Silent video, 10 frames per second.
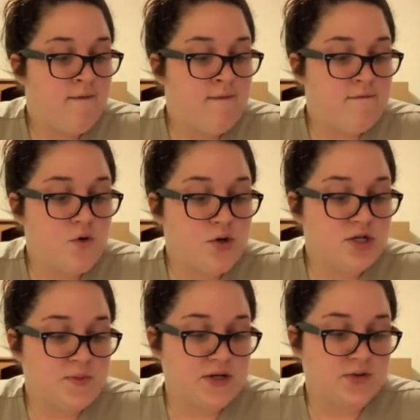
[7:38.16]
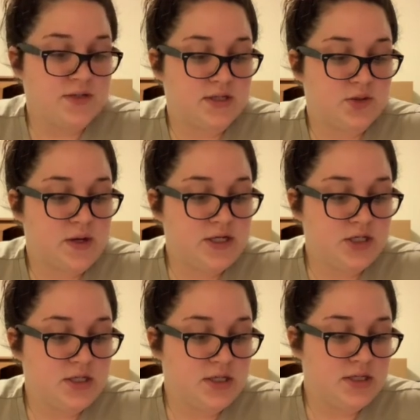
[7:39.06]
For special
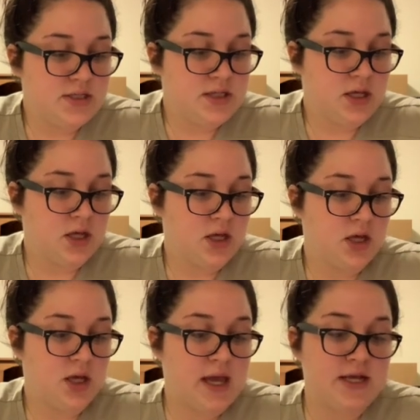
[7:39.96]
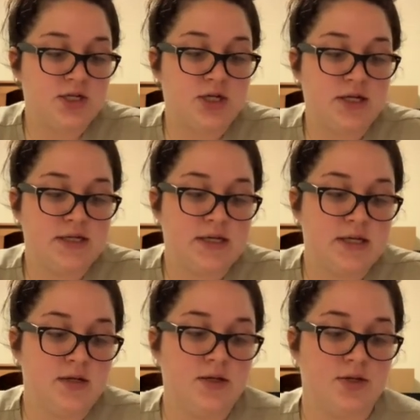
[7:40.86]
situations, aged
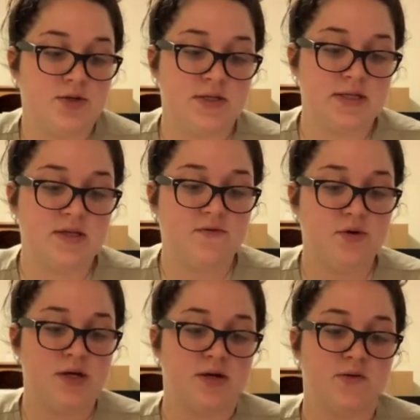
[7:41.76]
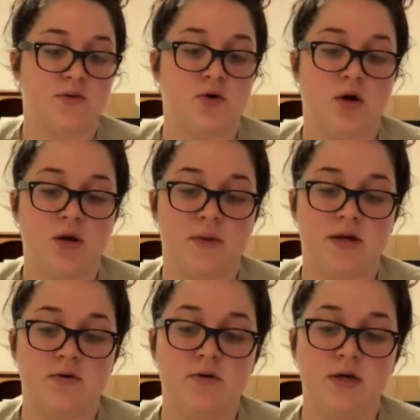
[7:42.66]
19 through 64 years with chronic
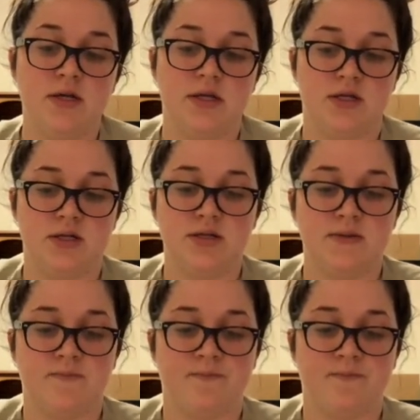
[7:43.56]
medical conditions,